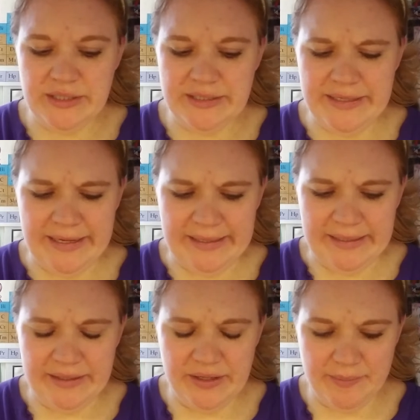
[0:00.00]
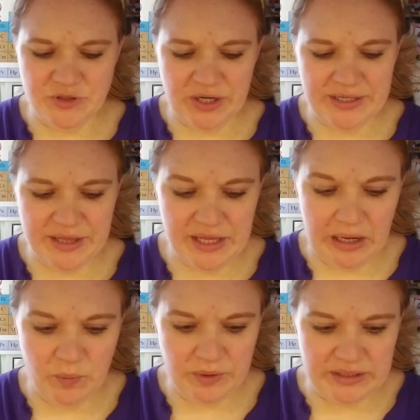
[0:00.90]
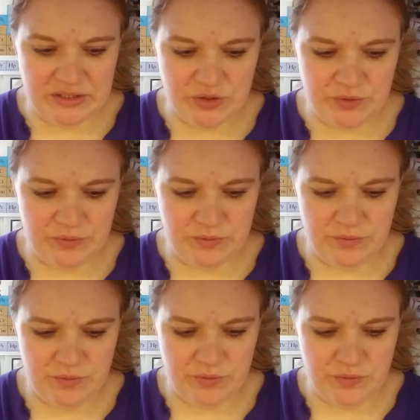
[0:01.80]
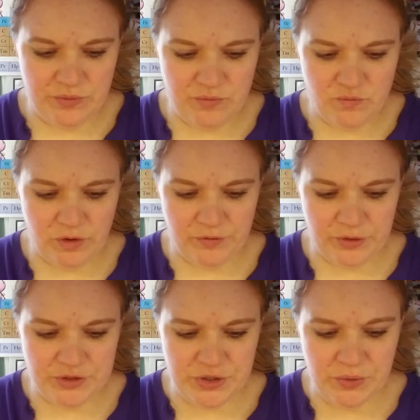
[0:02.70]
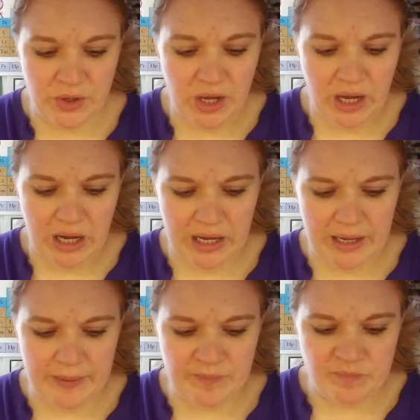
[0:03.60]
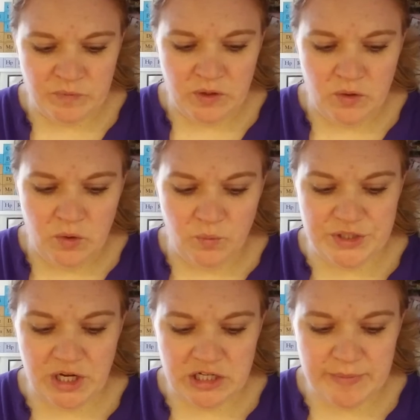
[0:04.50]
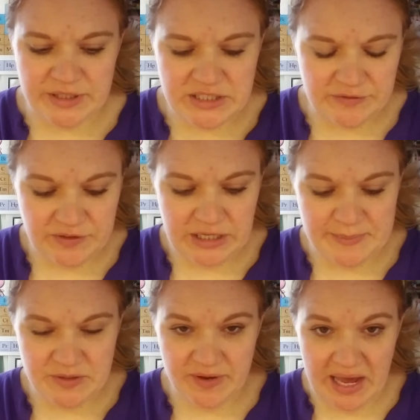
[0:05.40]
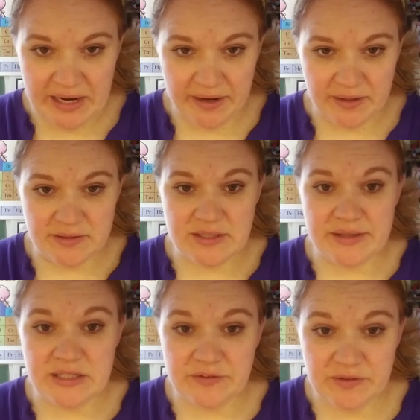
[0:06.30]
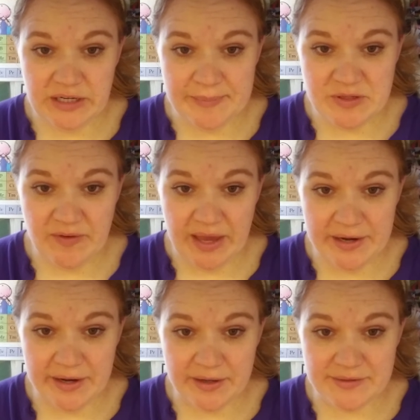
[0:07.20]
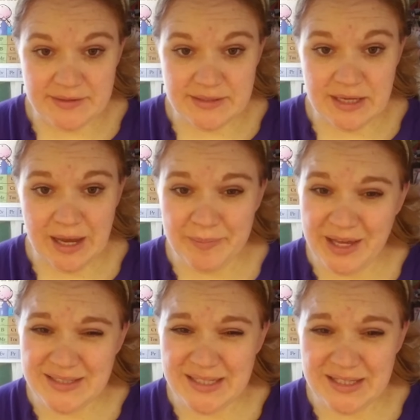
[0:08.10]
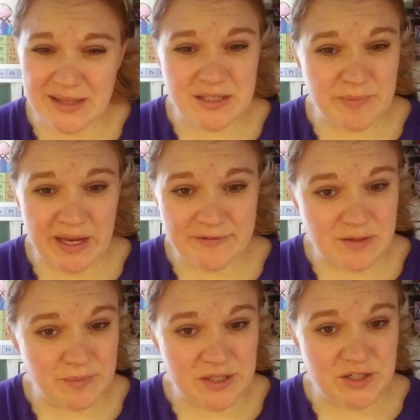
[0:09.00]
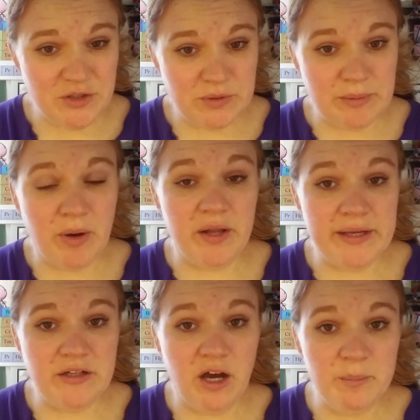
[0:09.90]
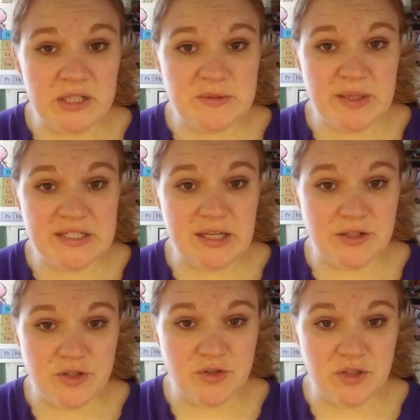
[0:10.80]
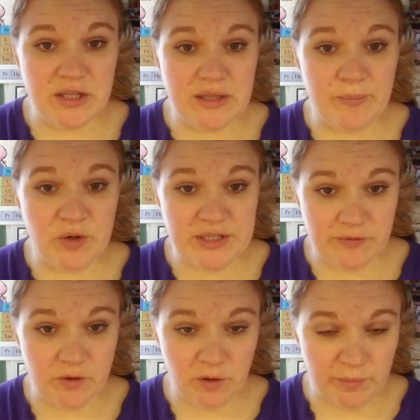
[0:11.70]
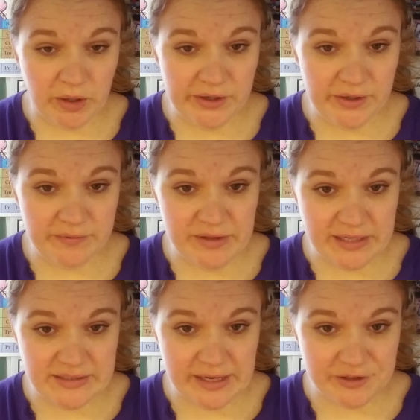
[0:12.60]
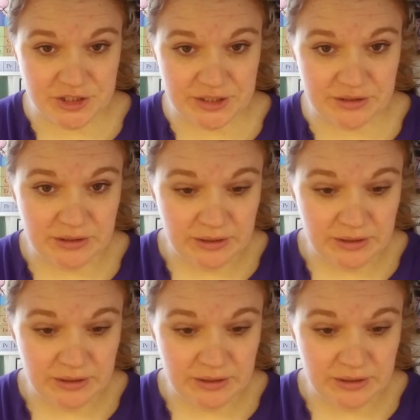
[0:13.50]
Yeah, I'm trying to think what this could refer to. We talked about the different types of cations and the different types of anions. I'm guessing that this might have something to do with the polyatomics, because that's usually the more difficult part of that section.